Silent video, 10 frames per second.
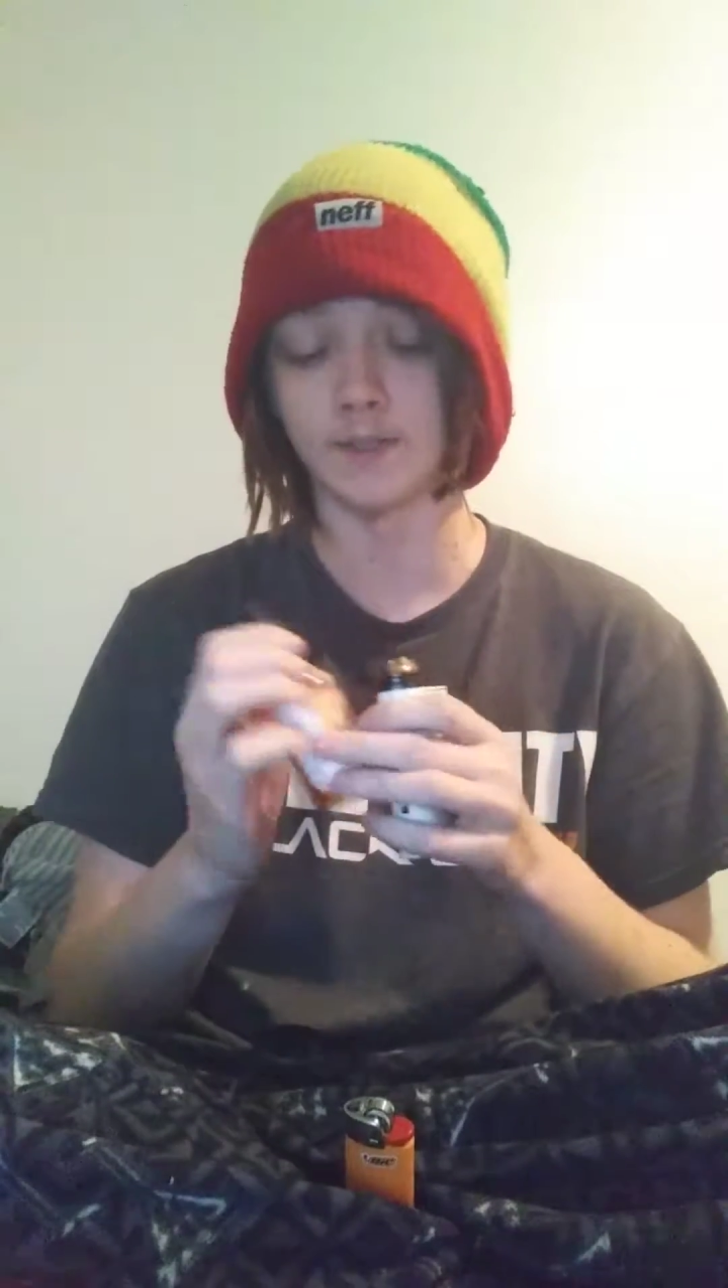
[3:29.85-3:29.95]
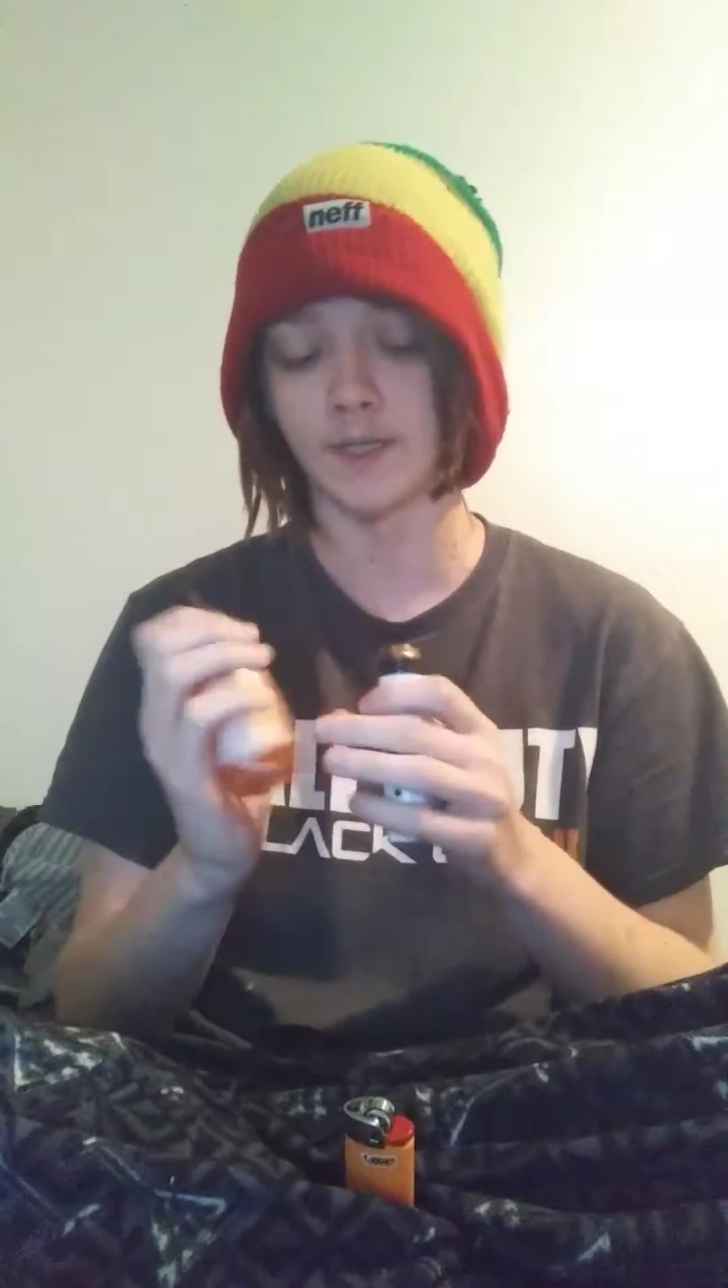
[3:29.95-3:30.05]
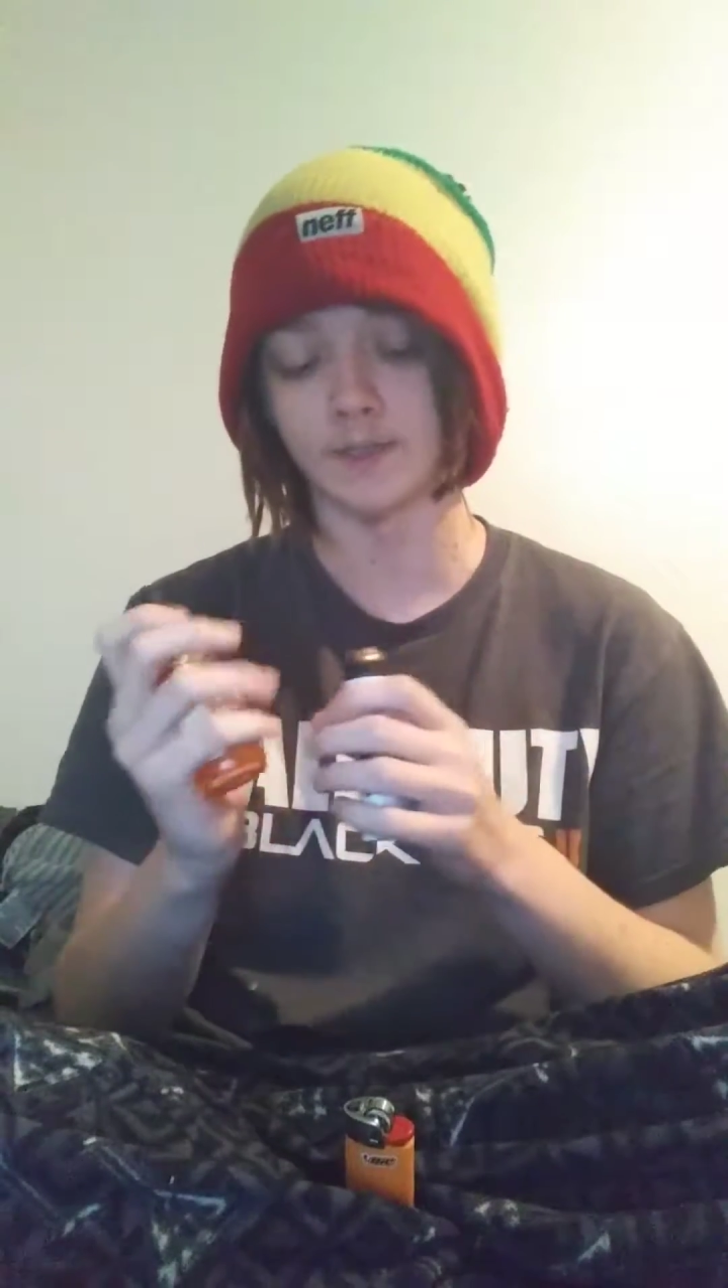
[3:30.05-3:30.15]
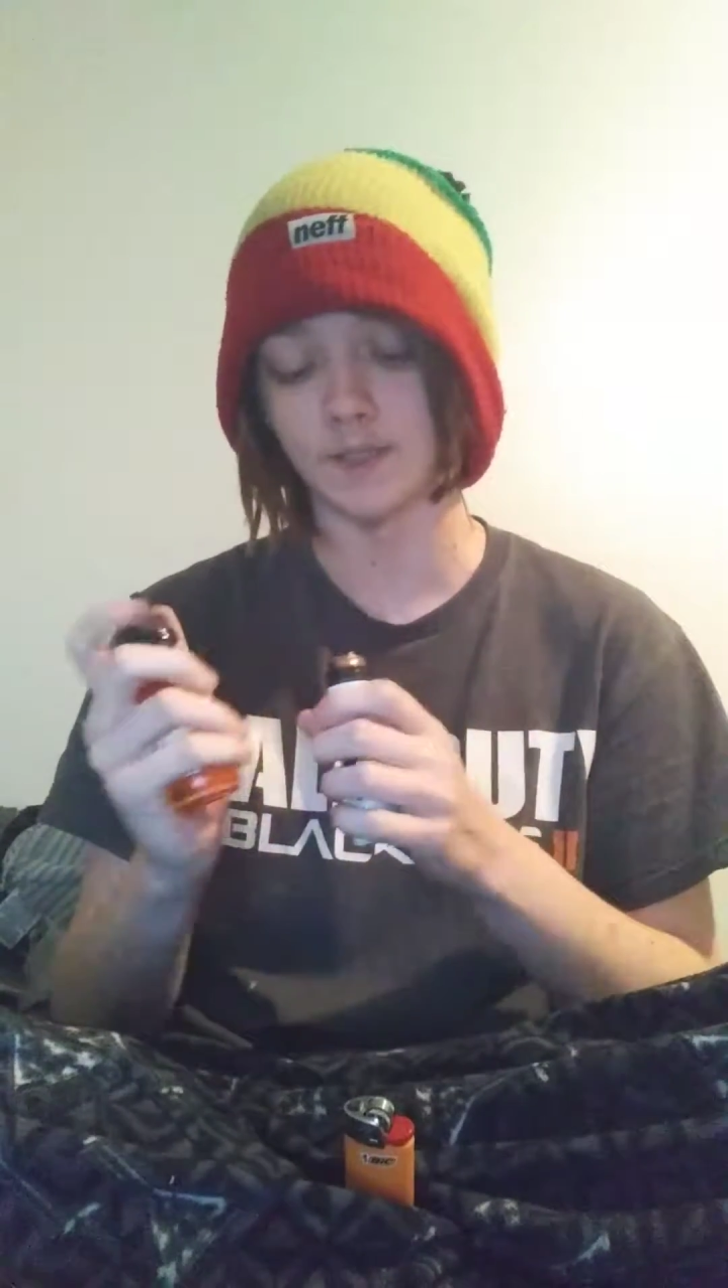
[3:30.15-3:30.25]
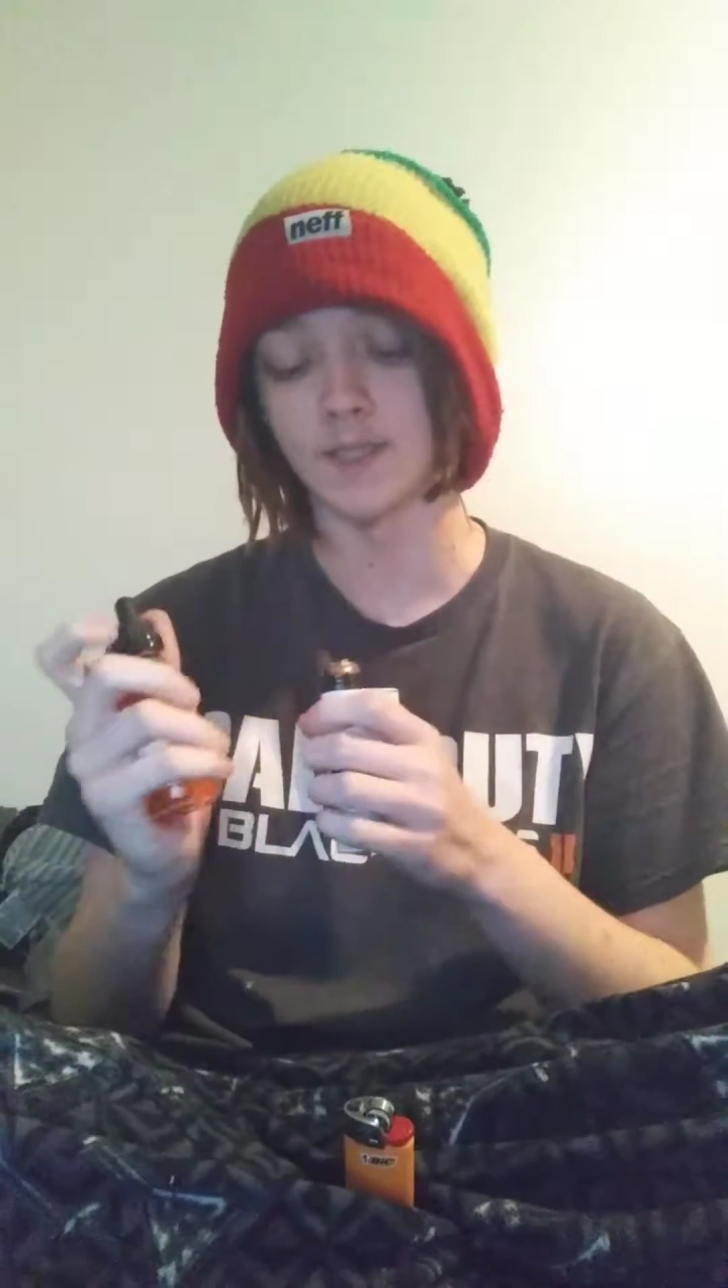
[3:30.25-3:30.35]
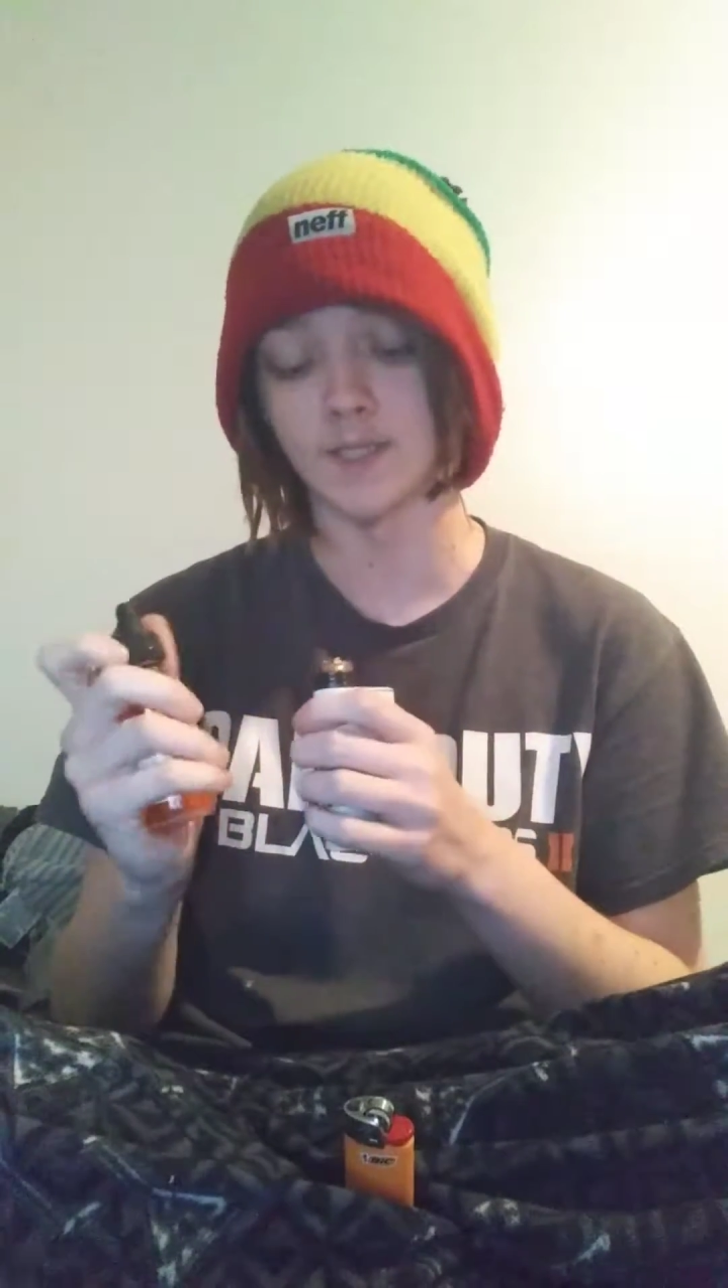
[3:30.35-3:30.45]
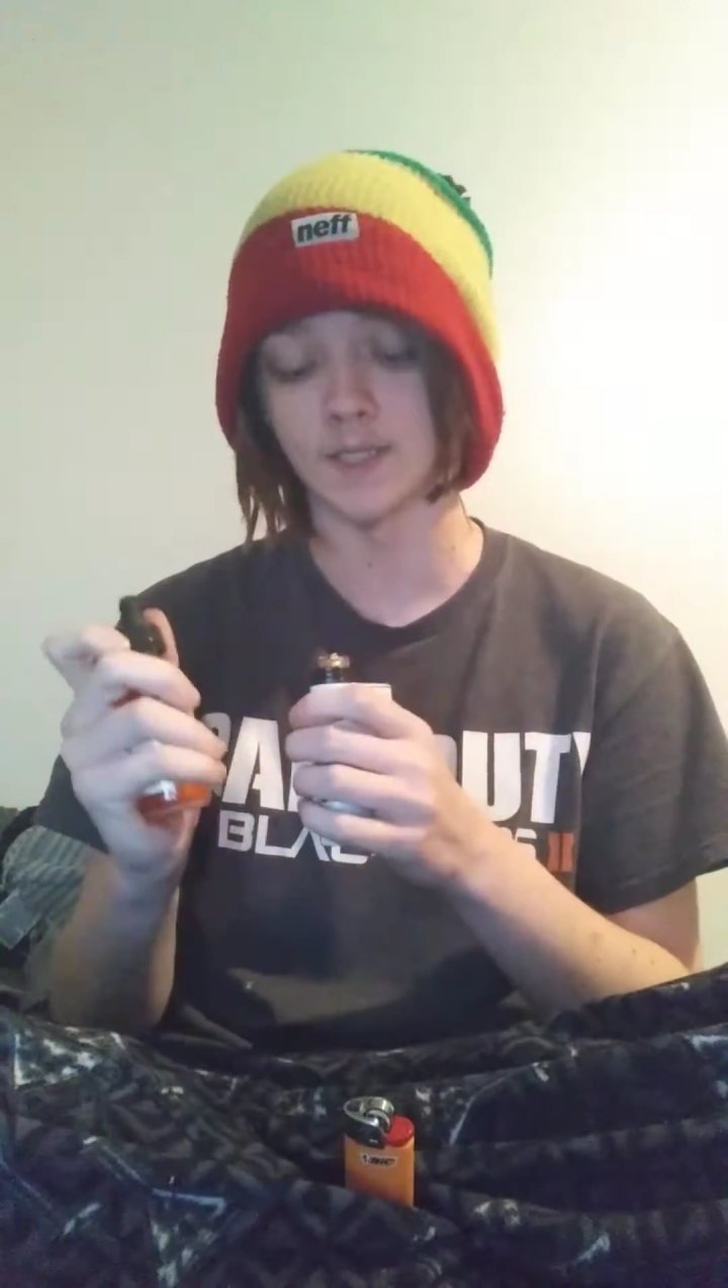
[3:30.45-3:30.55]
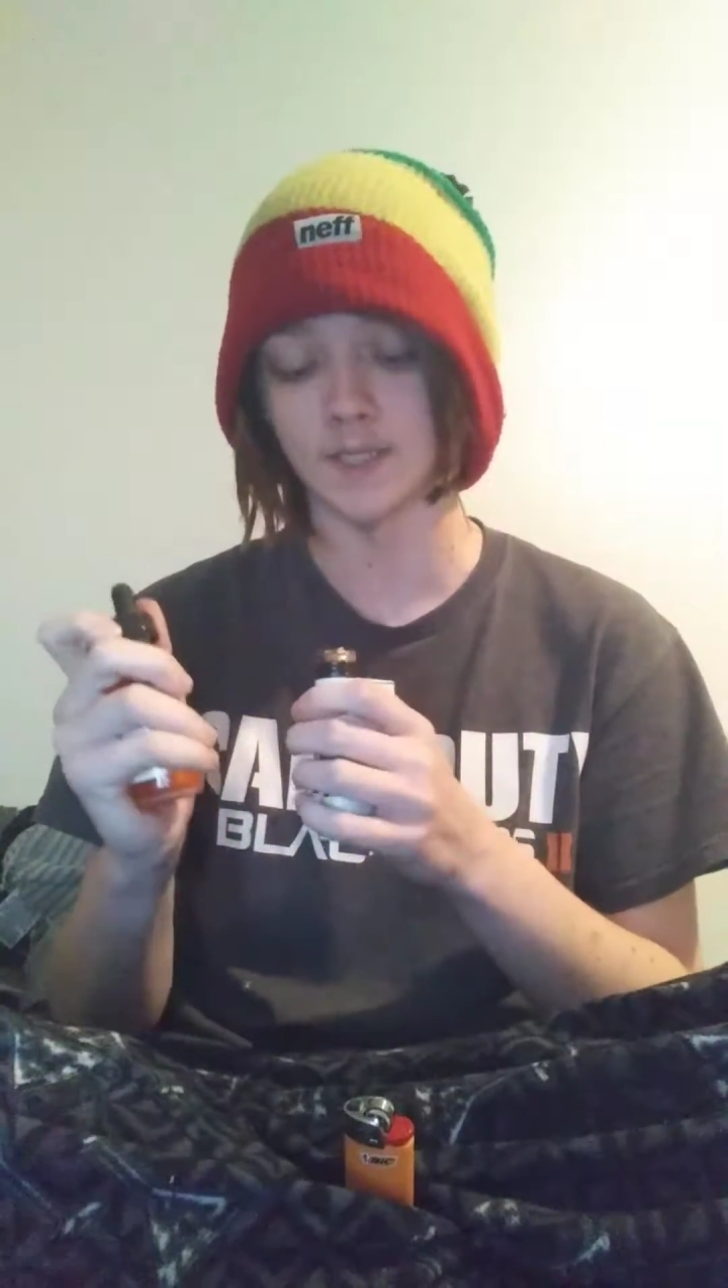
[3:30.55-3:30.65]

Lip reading: that this is